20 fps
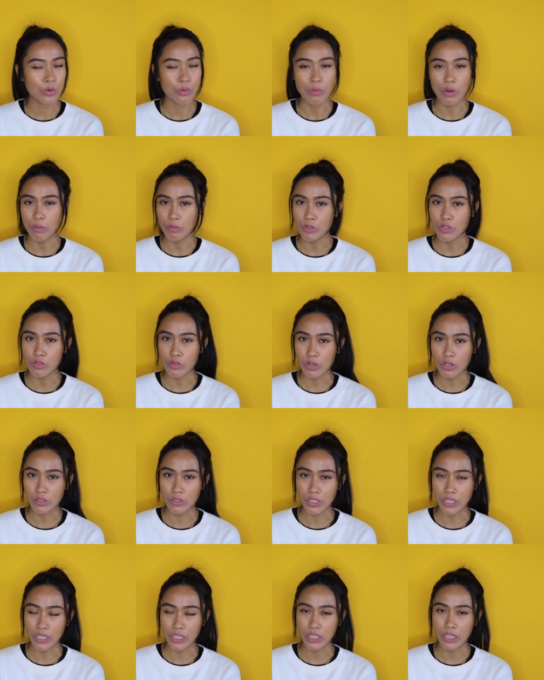who might be
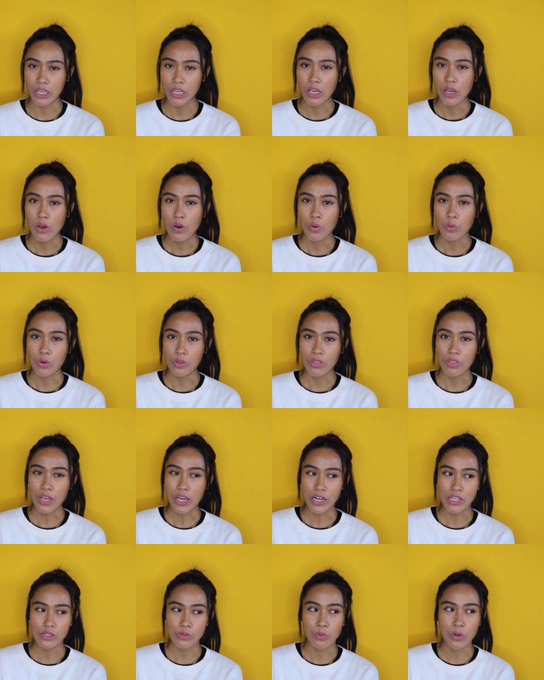struggling with
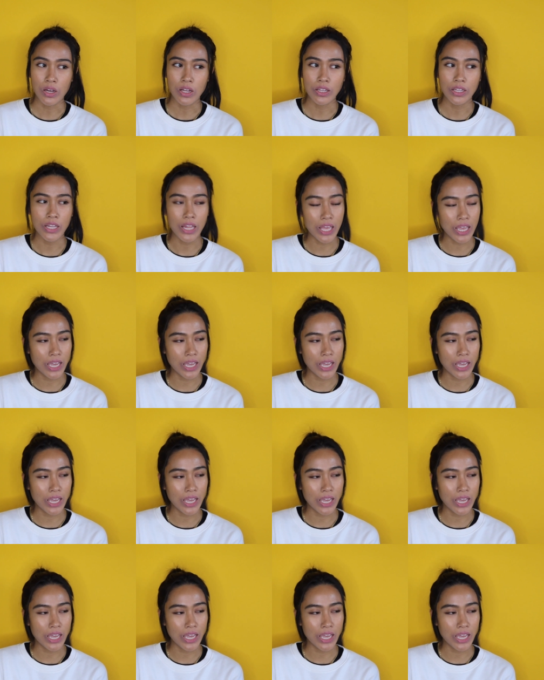that as well.